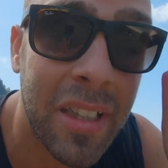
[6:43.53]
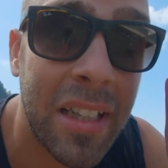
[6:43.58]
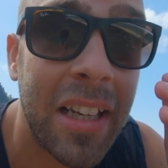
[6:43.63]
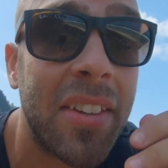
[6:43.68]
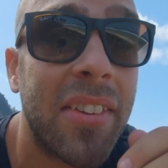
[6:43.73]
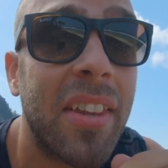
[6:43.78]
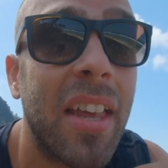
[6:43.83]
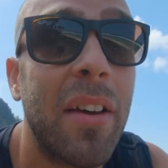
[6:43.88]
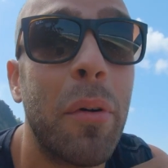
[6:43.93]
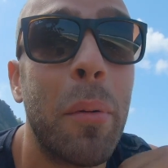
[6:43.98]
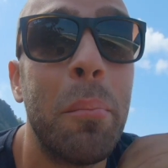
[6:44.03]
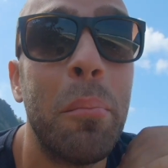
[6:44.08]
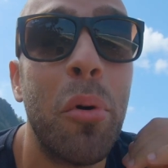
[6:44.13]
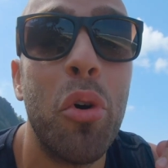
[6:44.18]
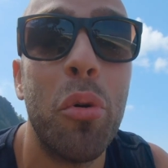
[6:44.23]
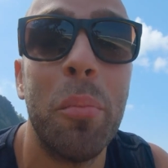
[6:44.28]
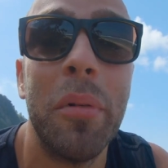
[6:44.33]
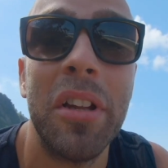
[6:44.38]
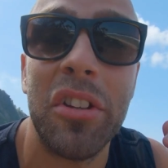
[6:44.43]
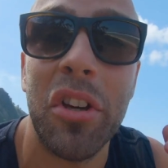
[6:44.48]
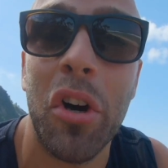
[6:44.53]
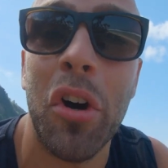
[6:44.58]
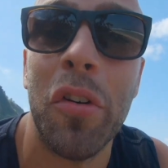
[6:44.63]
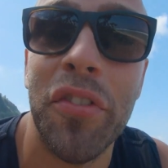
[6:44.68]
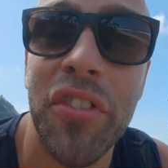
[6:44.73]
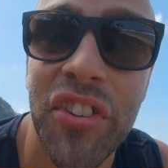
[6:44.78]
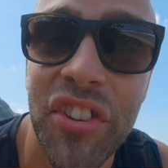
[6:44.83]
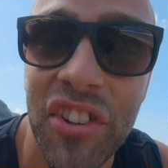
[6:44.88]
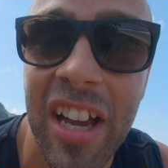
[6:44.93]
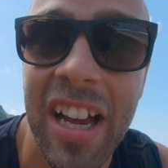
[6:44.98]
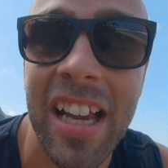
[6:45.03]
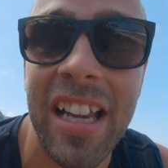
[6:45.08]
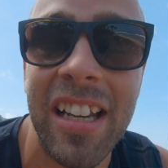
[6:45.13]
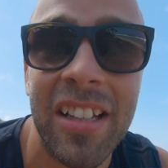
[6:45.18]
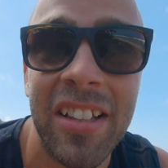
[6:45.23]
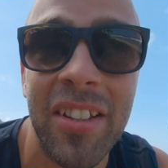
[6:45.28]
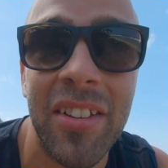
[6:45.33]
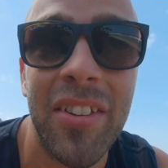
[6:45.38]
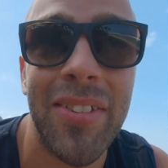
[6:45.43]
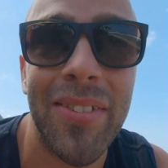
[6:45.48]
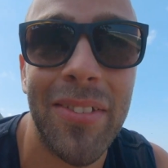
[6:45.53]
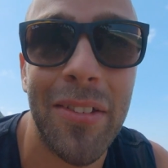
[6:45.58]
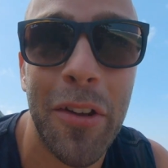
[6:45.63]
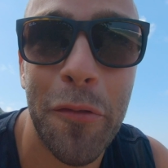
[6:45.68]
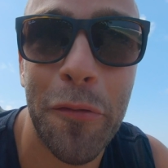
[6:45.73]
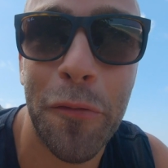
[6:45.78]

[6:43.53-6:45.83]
Let's have a moment of silence